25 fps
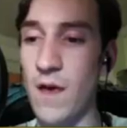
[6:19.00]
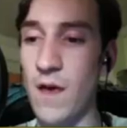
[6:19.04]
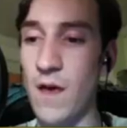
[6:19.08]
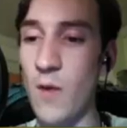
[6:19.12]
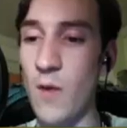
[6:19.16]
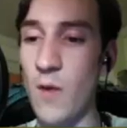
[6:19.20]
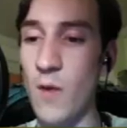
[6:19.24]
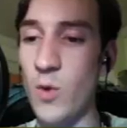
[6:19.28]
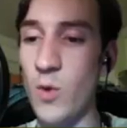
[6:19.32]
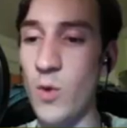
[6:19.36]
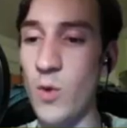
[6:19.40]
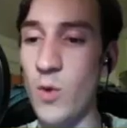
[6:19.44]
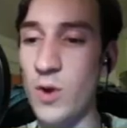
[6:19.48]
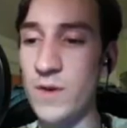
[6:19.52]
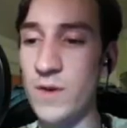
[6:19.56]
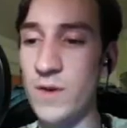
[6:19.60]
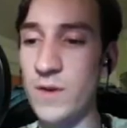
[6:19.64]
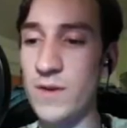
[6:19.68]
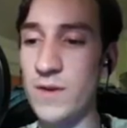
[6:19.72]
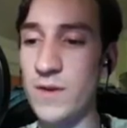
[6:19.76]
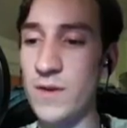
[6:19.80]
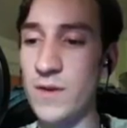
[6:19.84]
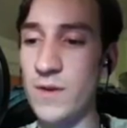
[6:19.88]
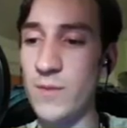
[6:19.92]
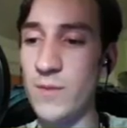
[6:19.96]
I would,
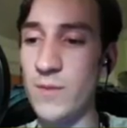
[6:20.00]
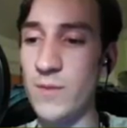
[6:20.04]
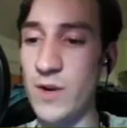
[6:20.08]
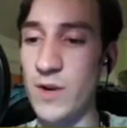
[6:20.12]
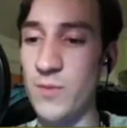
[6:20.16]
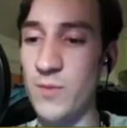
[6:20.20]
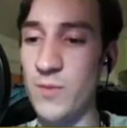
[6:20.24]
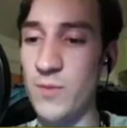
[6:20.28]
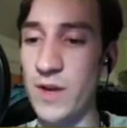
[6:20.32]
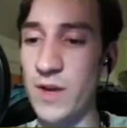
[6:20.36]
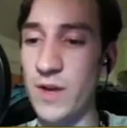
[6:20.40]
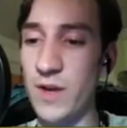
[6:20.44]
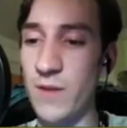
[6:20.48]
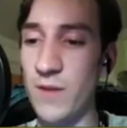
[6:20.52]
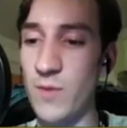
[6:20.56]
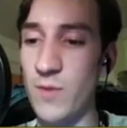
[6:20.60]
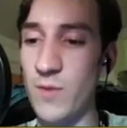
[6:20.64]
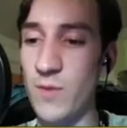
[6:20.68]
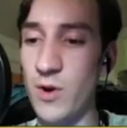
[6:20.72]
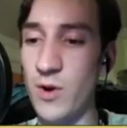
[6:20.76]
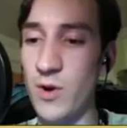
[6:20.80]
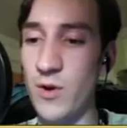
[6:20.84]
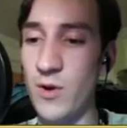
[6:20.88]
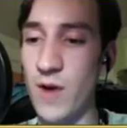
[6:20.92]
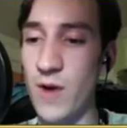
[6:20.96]
but I don't play on
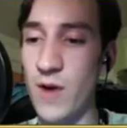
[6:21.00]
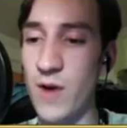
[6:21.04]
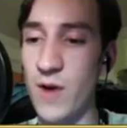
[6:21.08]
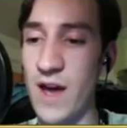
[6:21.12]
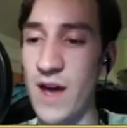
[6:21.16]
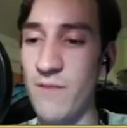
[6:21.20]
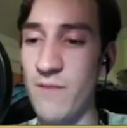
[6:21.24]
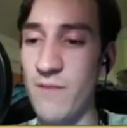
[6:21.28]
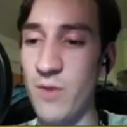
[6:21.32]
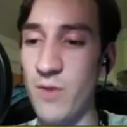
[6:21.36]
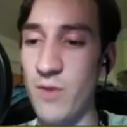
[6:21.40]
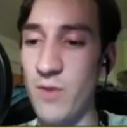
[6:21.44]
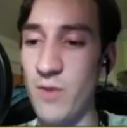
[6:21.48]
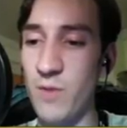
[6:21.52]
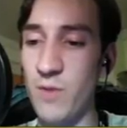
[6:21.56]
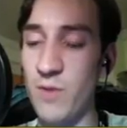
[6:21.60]
Moto. I have Burn